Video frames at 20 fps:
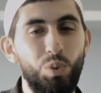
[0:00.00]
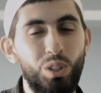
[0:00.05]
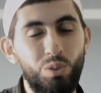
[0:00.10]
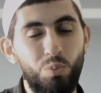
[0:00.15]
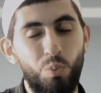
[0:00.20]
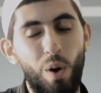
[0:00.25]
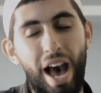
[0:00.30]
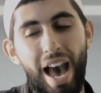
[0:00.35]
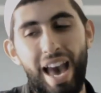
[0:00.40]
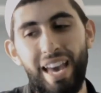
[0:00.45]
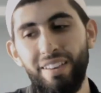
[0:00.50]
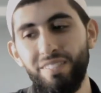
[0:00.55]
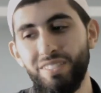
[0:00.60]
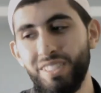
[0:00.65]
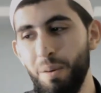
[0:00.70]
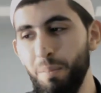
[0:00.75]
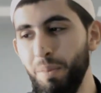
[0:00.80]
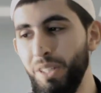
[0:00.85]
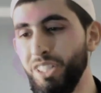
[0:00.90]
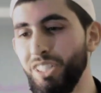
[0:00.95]
to his wives.
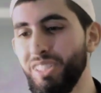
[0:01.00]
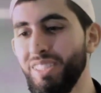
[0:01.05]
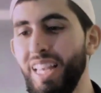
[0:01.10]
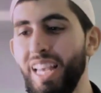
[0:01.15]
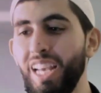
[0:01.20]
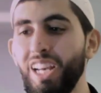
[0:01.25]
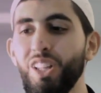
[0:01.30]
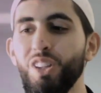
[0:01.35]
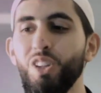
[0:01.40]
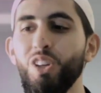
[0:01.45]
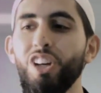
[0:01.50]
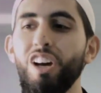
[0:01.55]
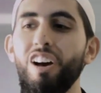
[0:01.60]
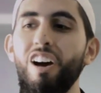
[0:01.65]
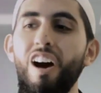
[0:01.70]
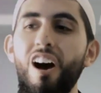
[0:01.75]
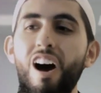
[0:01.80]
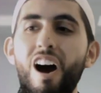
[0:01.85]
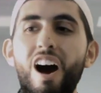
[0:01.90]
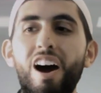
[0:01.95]
I mean, just take a look at
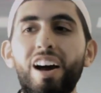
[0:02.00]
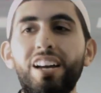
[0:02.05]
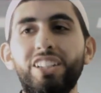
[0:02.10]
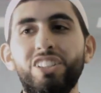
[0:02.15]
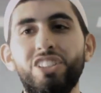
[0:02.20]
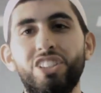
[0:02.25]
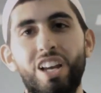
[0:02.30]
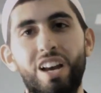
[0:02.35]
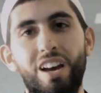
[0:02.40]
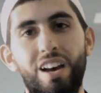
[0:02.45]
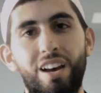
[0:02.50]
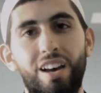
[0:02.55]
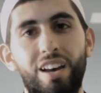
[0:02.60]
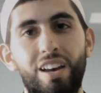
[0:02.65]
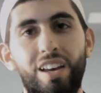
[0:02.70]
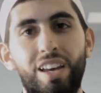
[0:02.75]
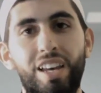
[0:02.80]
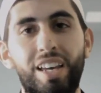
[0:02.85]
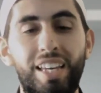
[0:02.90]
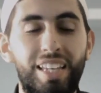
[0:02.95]
Aisha.
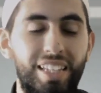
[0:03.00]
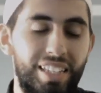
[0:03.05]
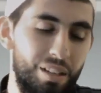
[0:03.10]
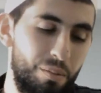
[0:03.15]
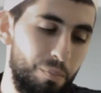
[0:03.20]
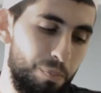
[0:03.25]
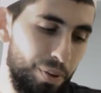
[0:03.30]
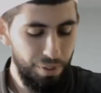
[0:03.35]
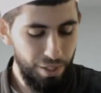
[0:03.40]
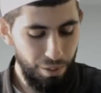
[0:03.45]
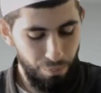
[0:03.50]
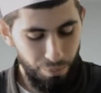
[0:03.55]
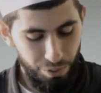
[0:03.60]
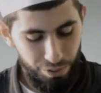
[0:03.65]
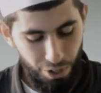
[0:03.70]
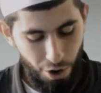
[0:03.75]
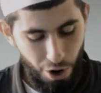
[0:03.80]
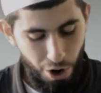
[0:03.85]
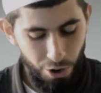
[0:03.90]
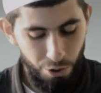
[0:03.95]
He compete with
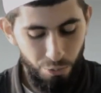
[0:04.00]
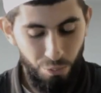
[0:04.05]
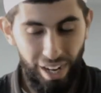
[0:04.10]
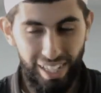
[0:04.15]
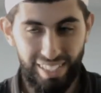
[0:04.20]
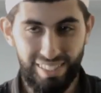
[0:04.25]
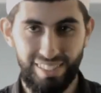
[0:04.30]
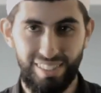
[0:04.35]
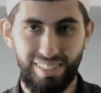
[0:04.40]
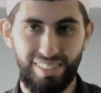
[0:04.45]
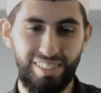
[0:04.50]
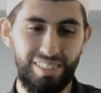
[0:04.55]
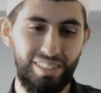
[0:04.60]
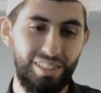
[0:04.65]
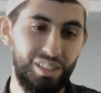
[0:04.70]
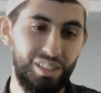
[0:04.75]
her in races